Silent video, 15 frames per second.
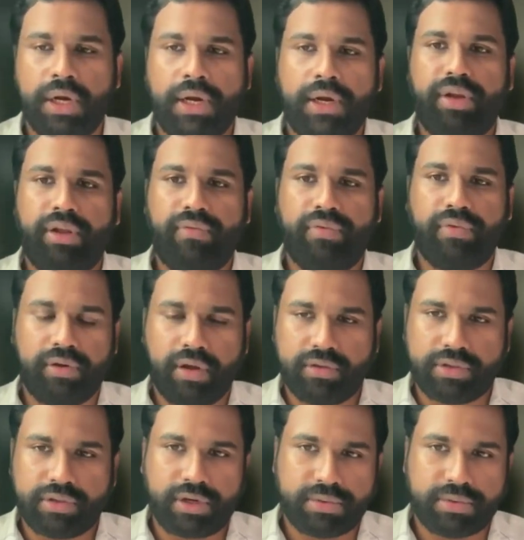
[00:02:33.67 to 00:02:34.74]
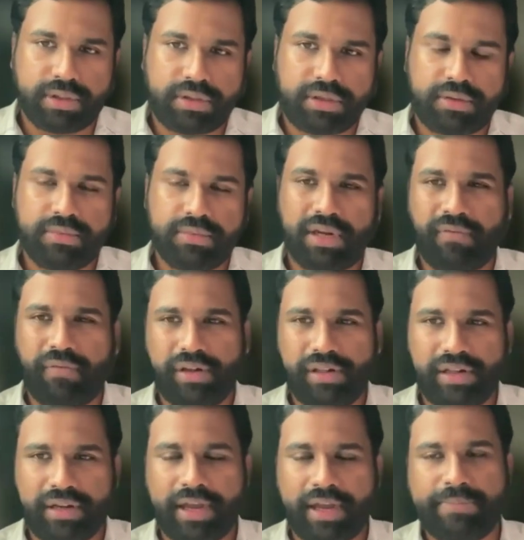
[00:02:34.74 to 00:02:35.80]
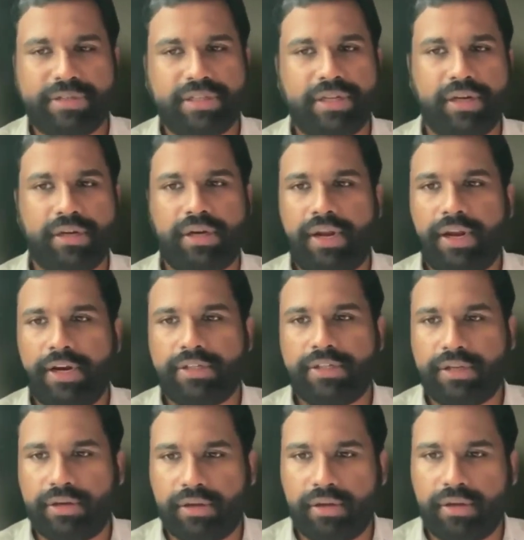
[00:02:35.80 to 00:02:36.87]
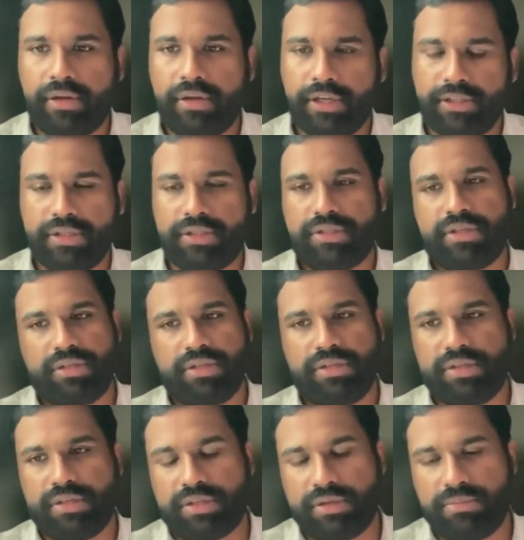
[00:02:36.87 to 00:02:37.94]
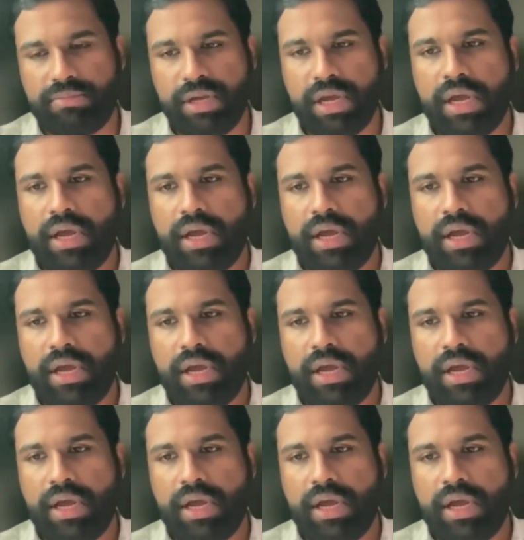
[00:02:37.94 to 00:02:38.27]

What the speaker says: meaningful downstream systems and fill the gaps that actually exist in the system